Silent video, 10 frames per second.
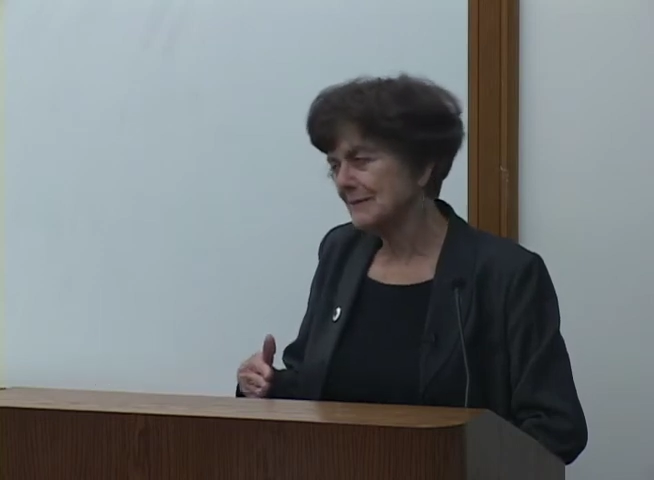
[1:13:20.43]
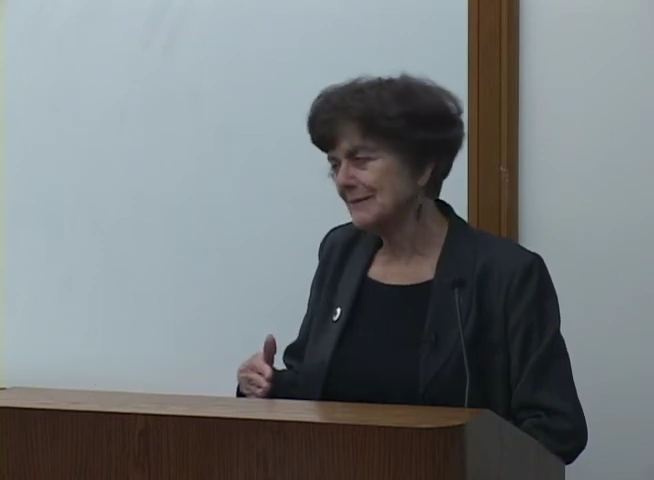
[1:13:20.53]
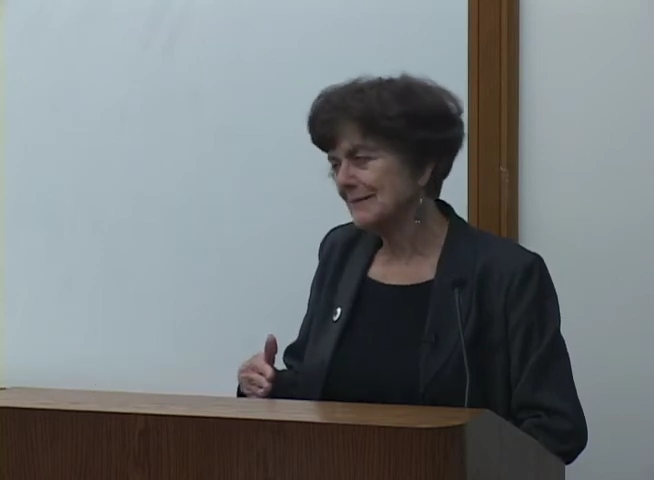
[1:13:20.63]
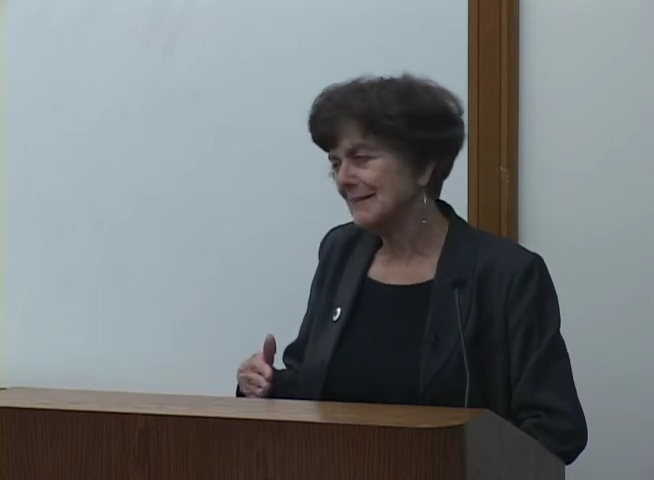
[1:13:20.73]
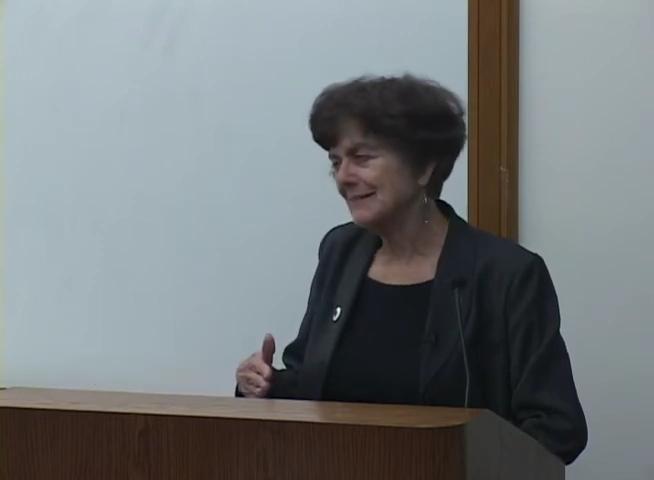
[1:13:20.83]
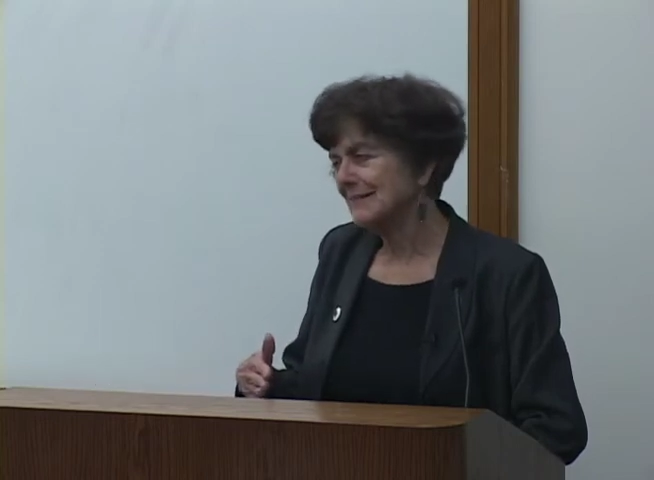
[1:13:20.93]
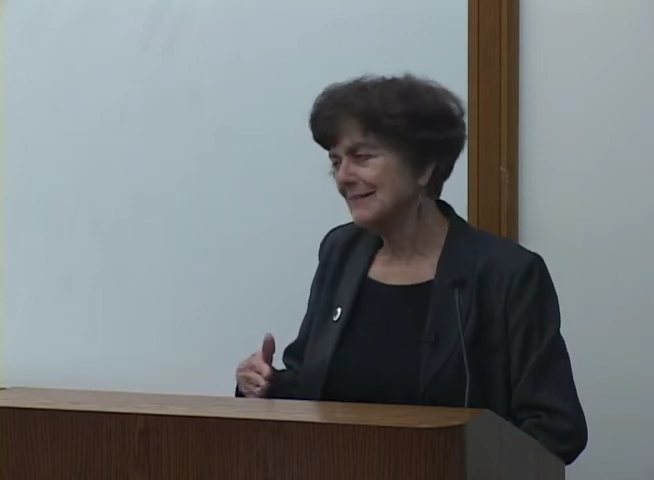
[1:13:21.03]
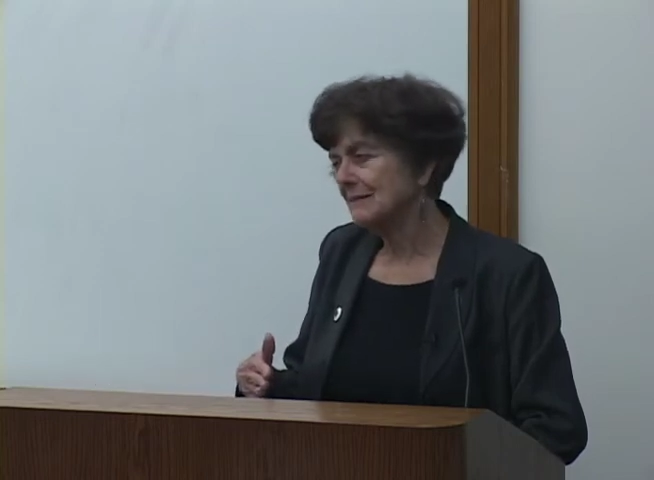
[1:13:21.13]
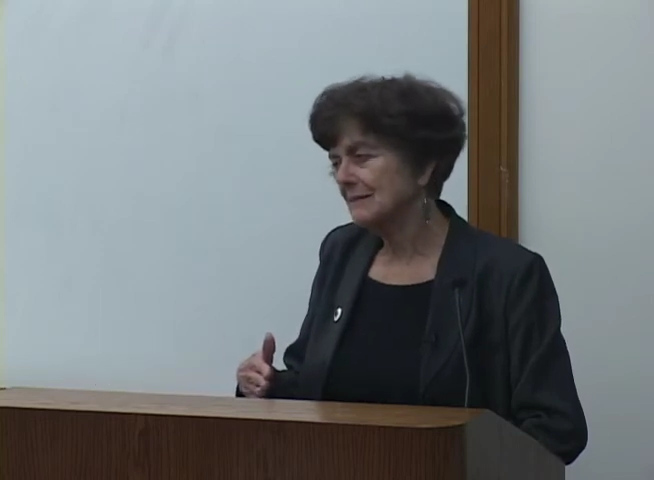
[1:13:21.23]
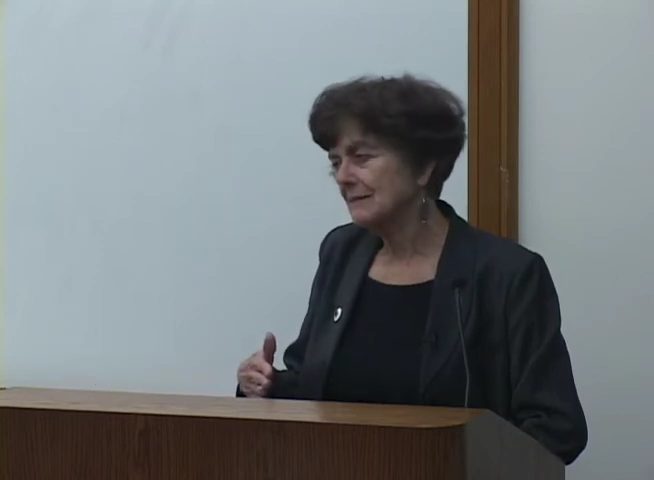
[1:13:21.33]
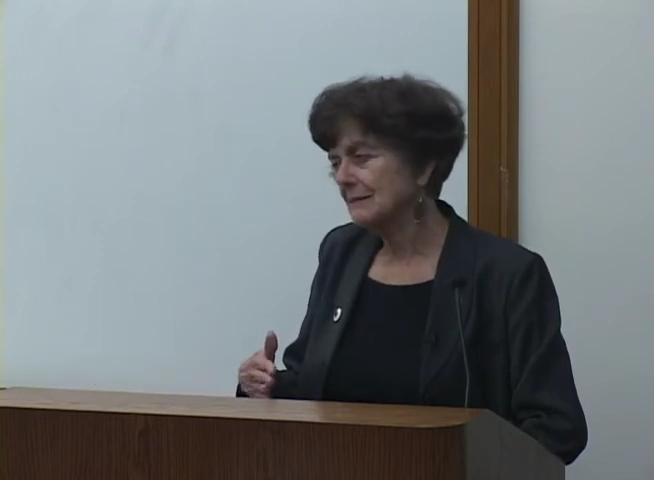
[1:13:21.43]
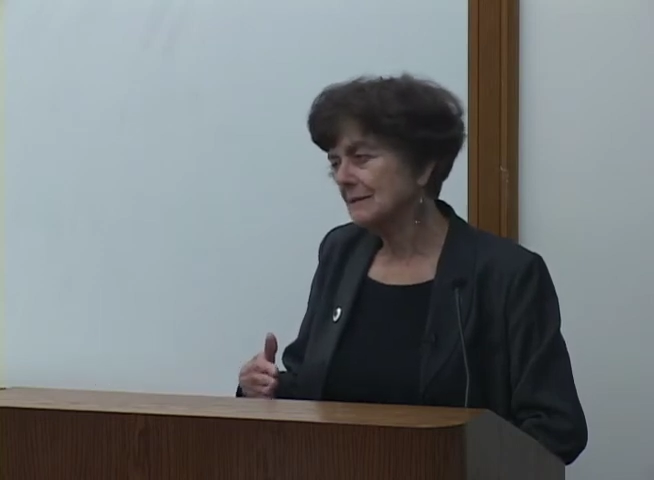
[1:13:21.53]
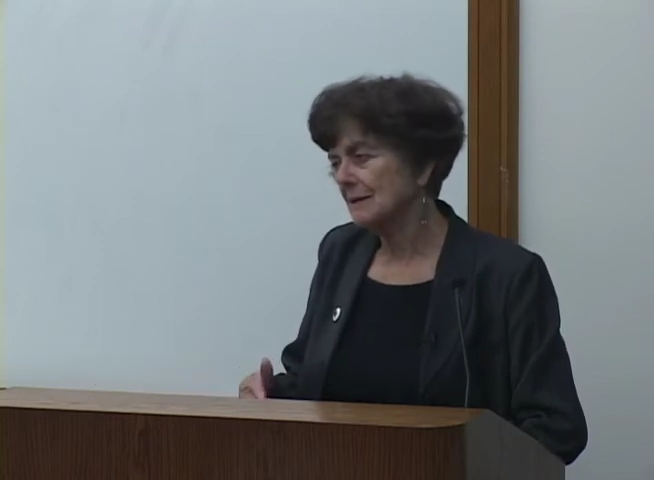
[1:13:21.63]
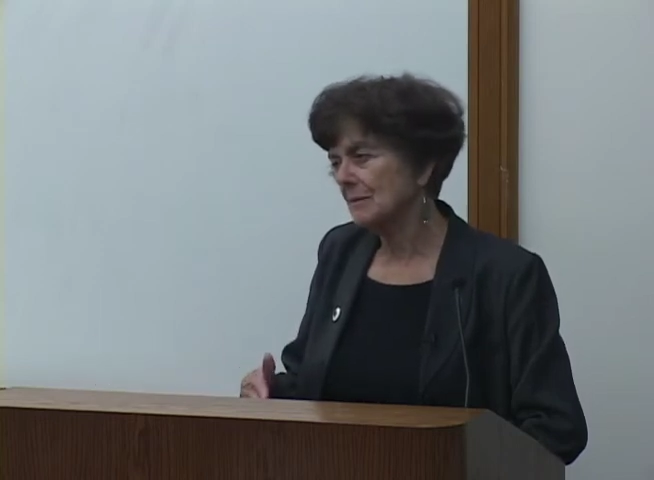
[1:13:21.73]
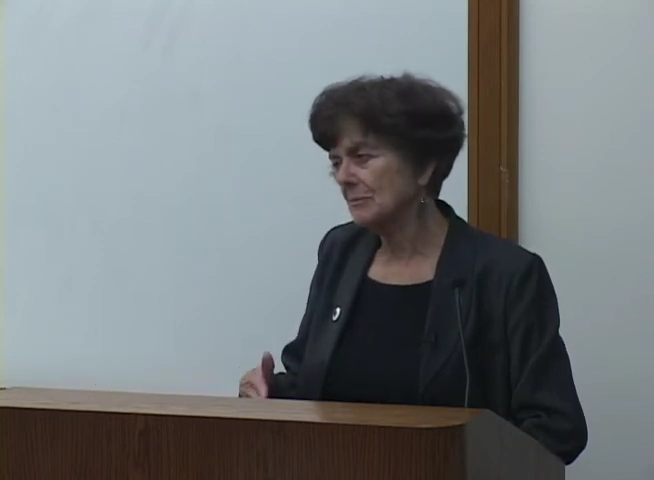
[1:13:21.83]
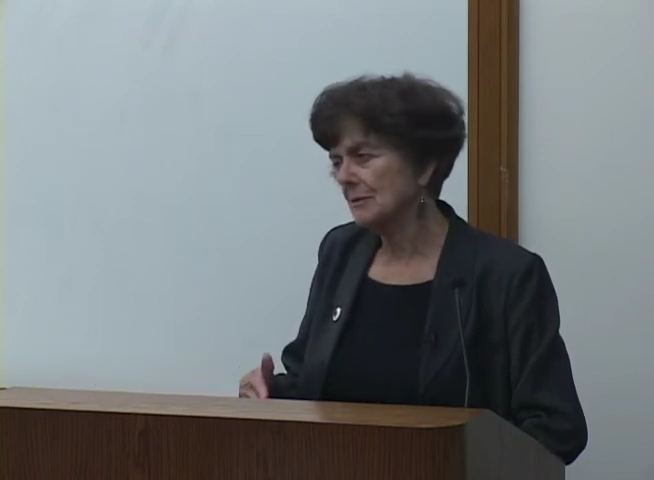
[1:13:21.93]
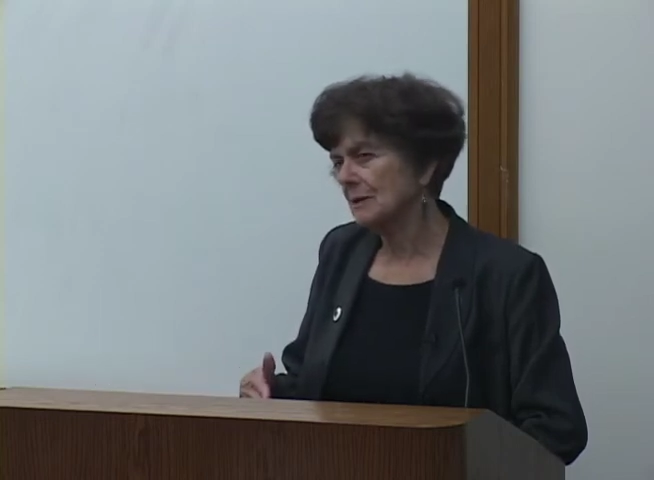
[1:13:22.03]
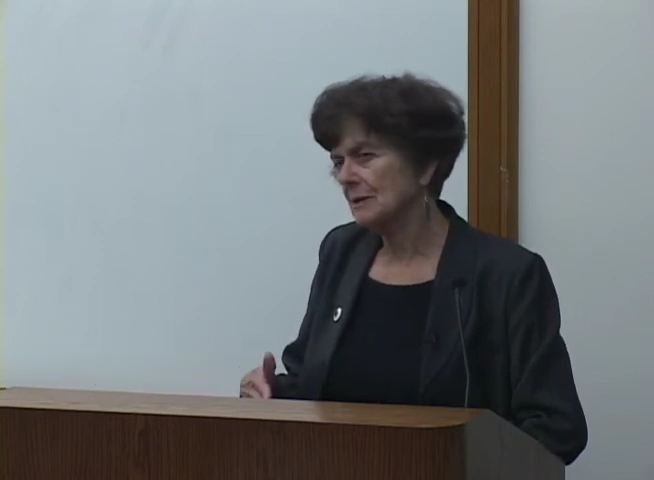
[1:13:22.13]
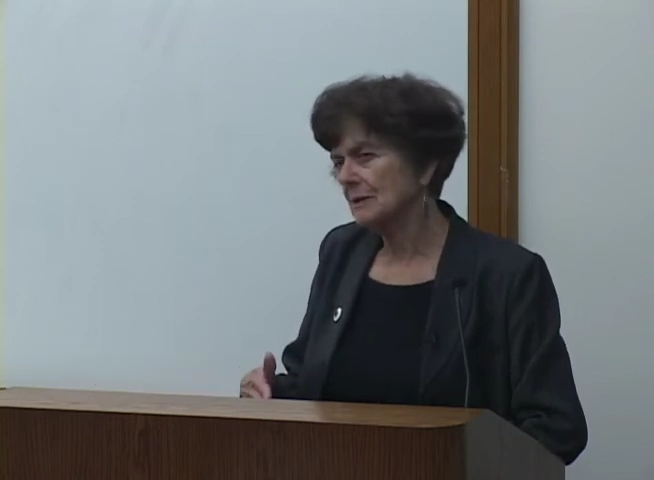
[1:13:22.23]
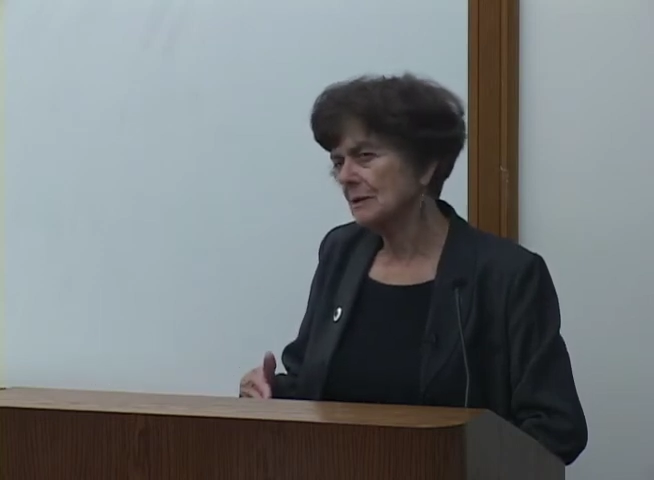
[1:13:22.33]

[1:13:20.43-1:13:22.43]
than liberal.